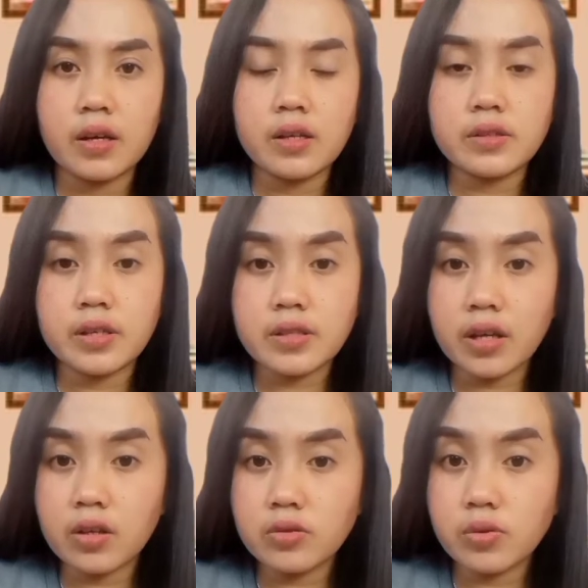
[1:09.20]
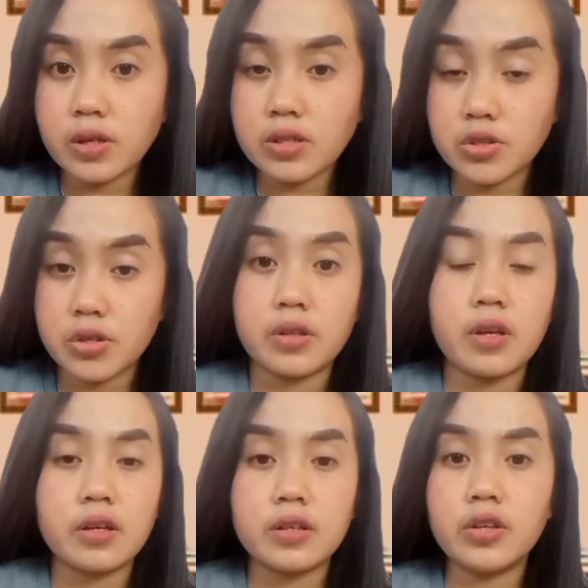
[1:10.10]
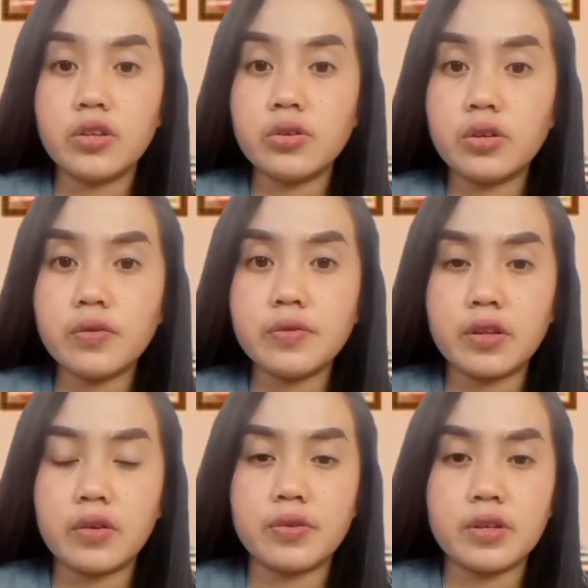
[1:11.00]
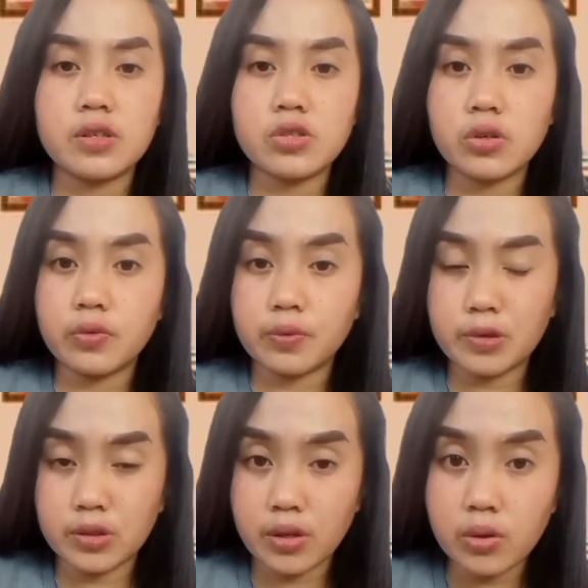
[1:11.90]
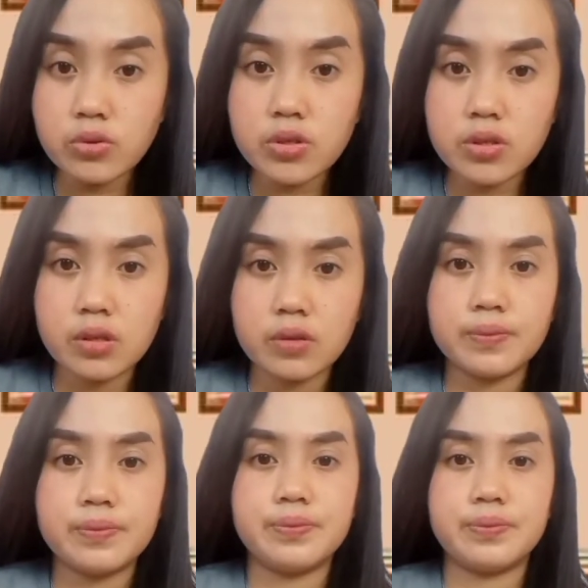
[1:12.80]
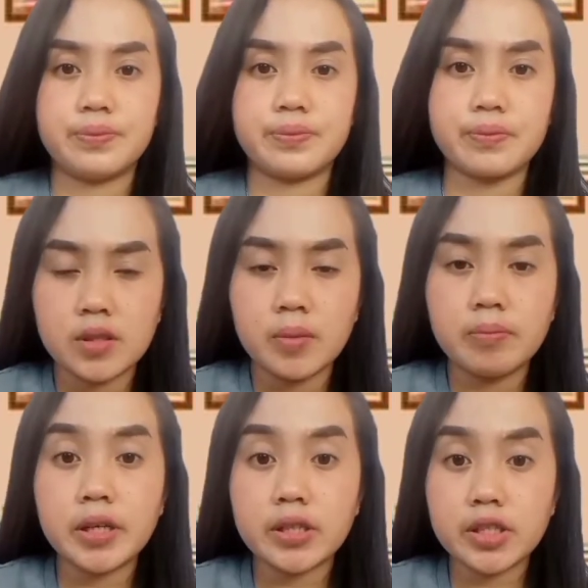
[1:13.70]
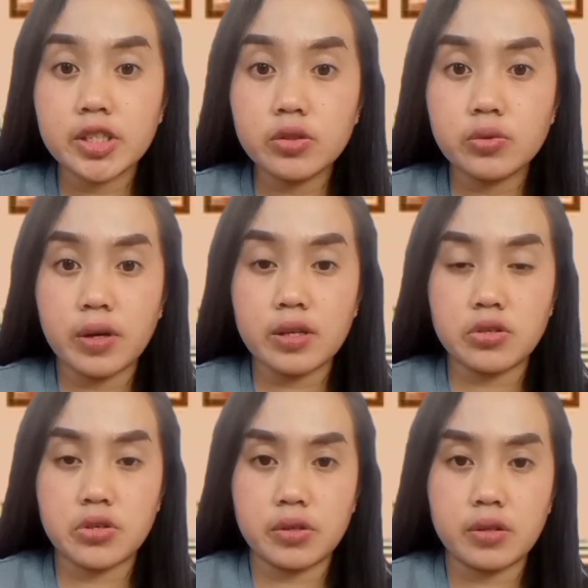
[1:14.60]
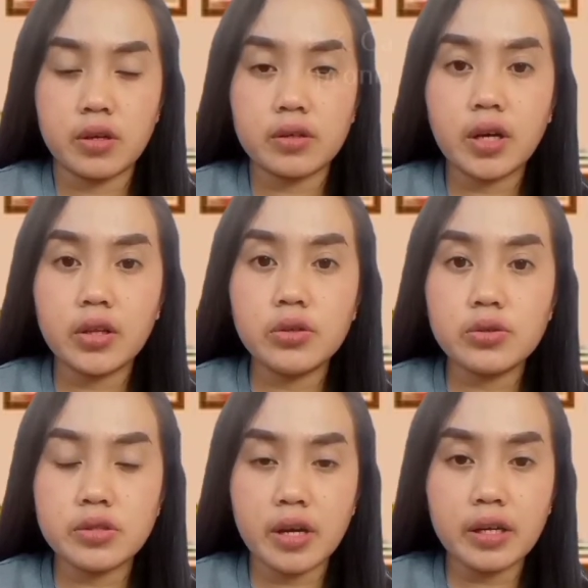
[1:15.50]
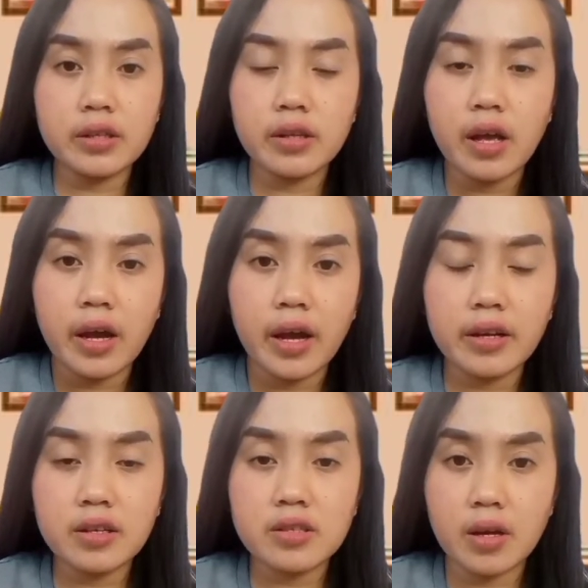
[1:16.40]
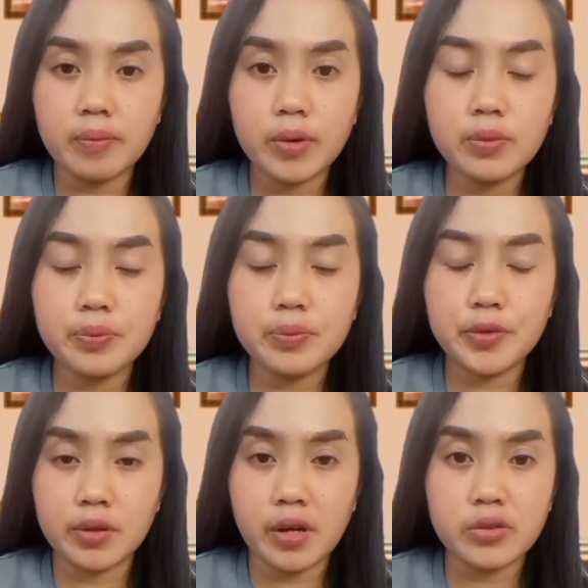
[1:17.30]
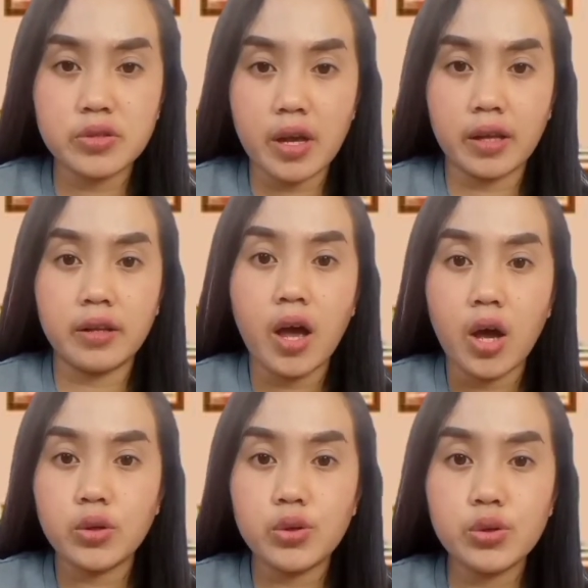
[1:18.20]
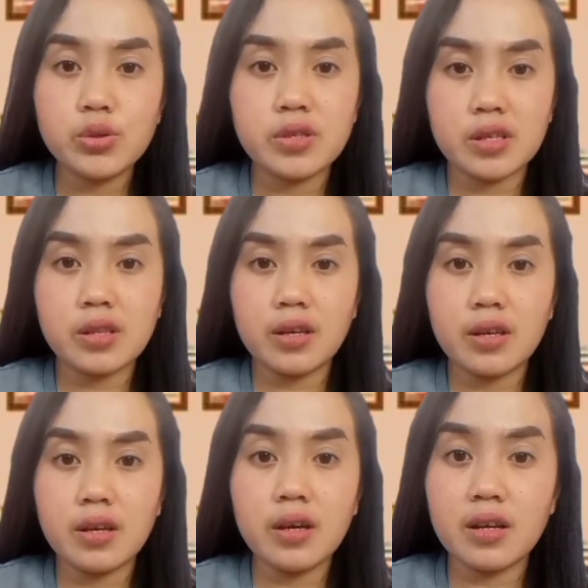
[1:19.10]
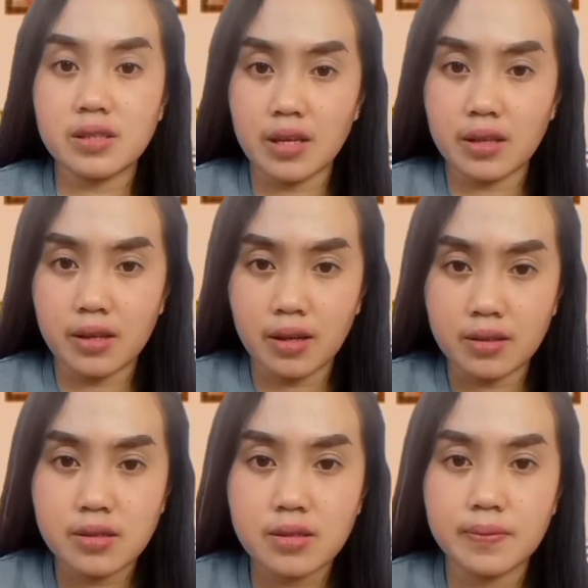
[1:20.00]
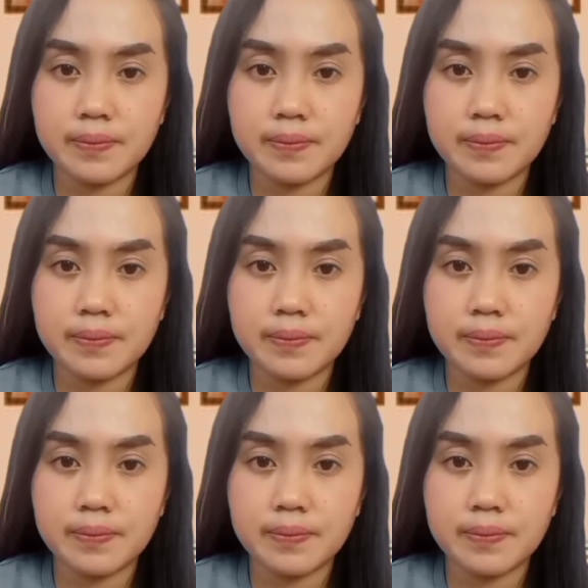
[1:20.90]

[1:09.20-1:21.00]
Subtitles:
The second question, can you give the definition of pronouns? My third question, can you cite an example of pronouns and use it in a sentence?